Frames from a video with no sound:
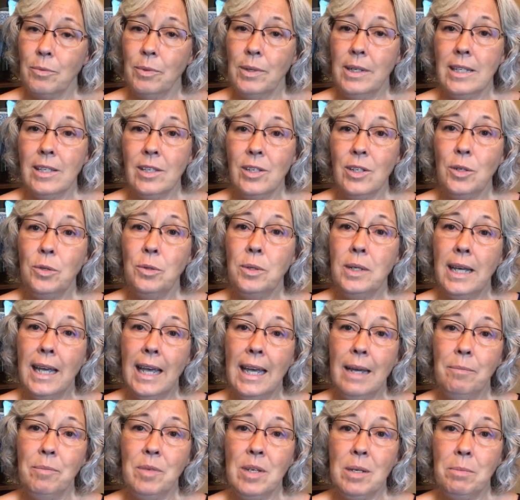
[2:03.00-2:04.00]
when a student
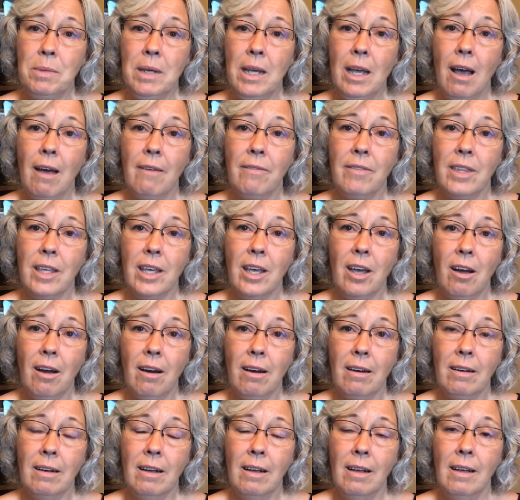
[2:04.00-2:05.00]
came to me off the
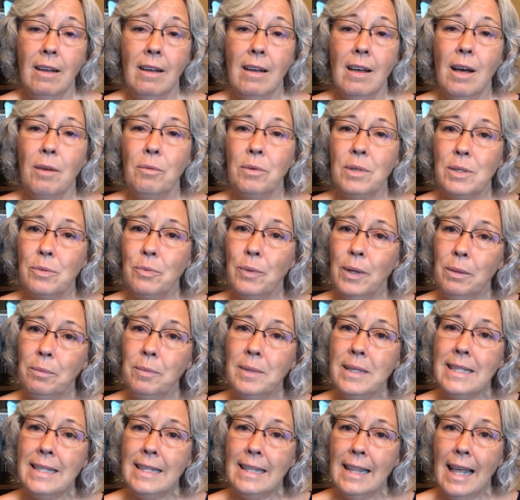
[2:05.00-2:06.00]
yard was, when
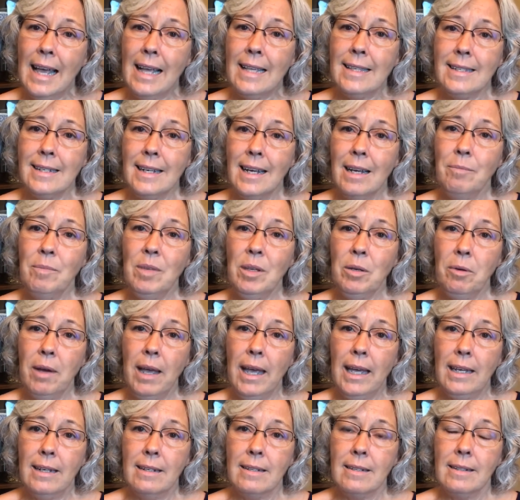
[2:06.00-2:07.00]
was the last time you
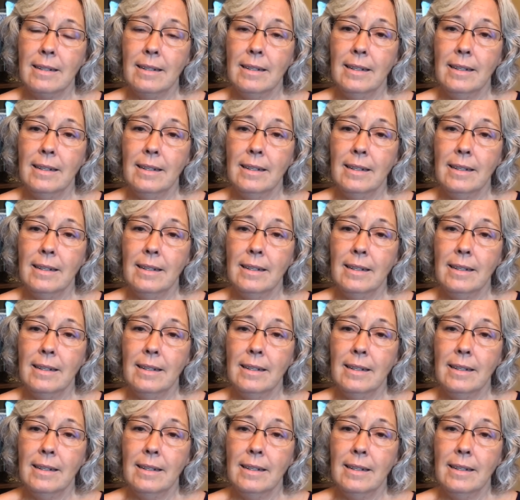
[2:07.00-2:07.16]
ate?